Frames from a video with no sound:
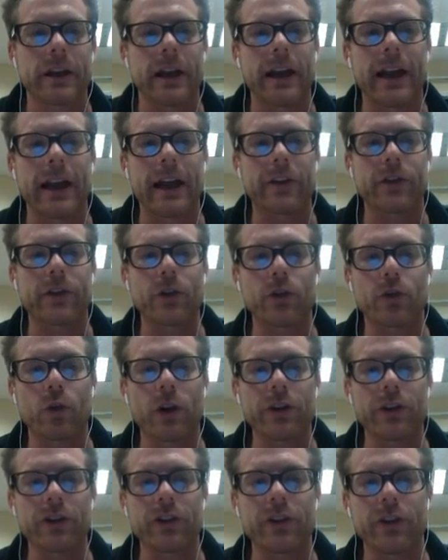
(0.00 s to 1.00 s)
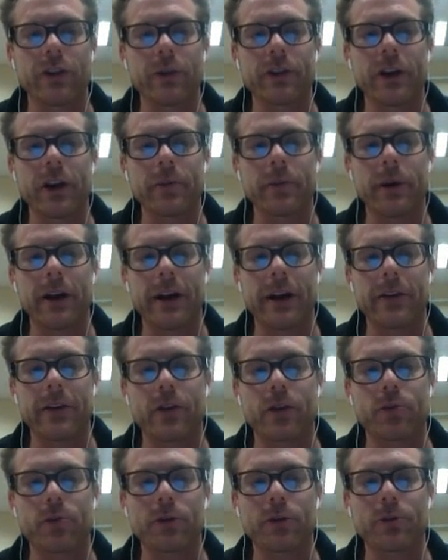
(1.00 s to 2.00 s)
It has those questions that we talked about and
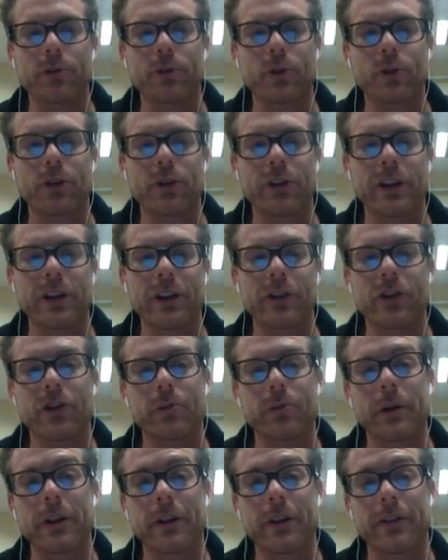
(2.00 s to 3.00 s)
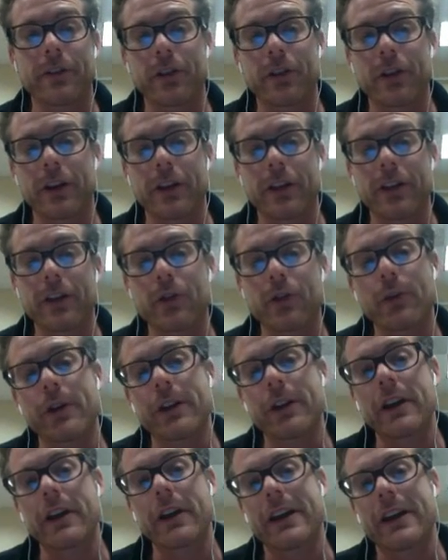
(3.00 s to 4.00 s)
those multiple choice answers, but if you look at this
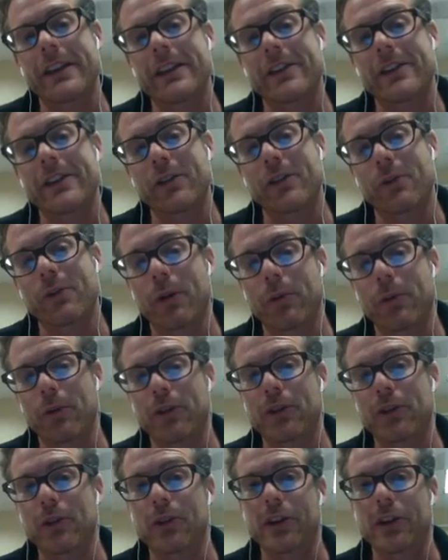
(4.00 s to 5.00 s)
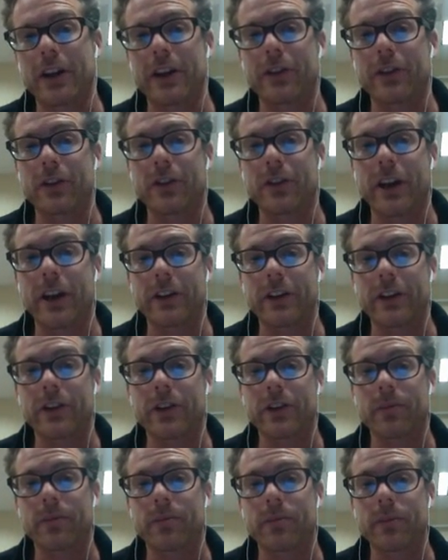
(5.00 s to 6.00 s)
one, this is one where students can enter text.